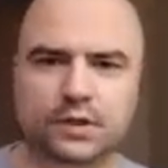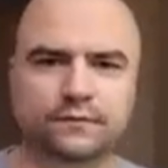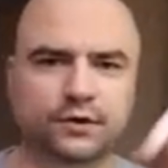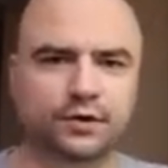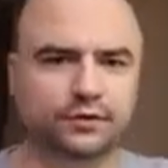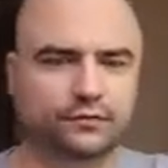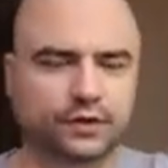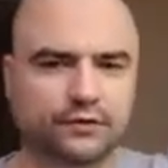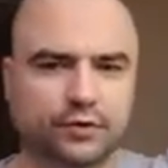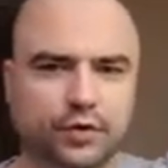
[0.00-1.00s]
Very good
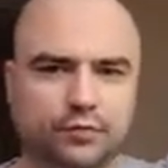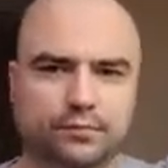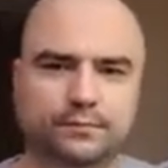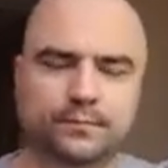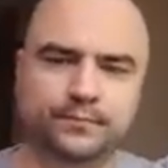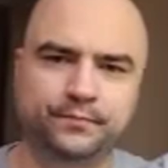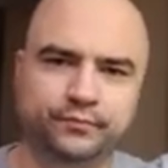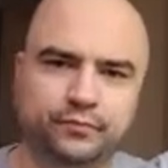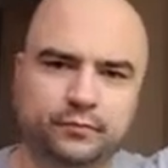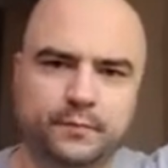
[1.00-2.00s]
flavor though.
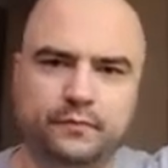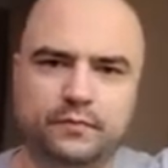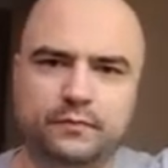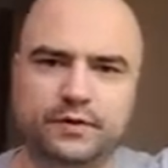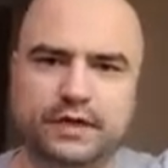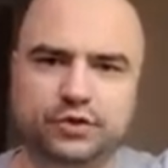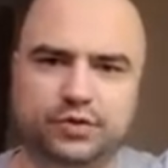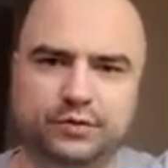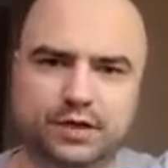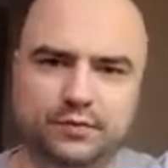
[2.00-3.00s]
It
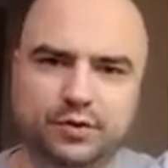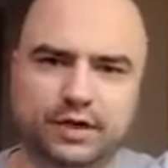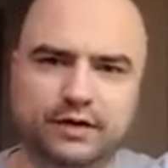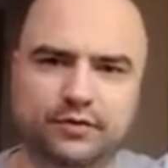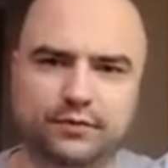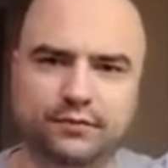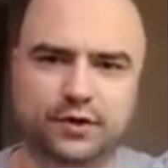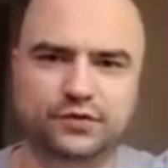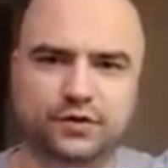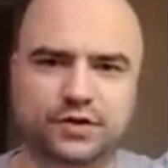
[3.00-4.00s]
actually reminded me a lot of the French
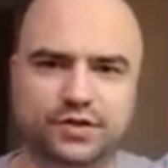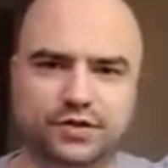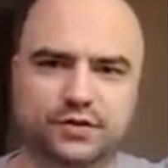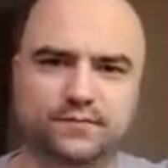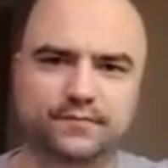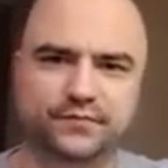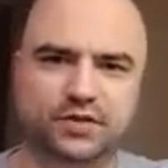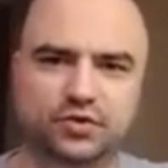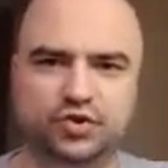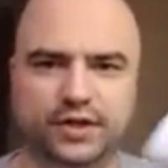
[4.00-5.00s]
fries at the
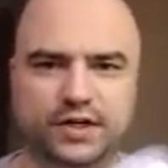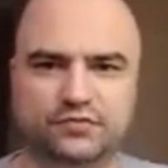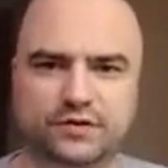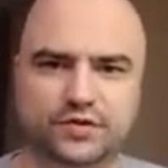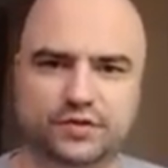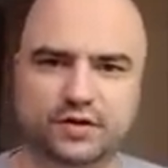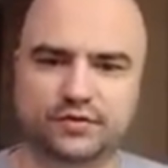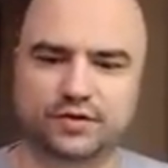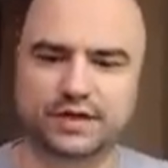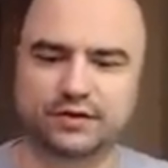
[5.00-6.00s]
Chinese restaurant in
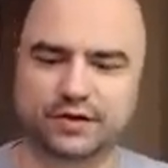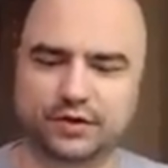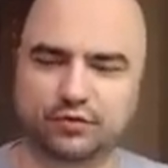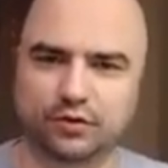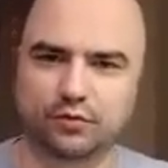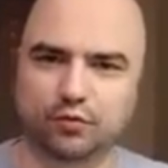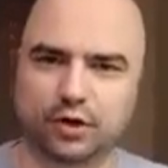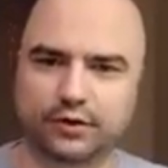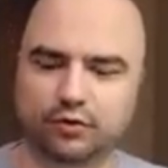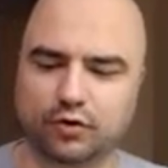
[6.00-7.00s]
the town where
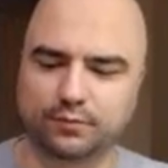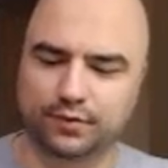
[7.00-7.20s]
I grew up.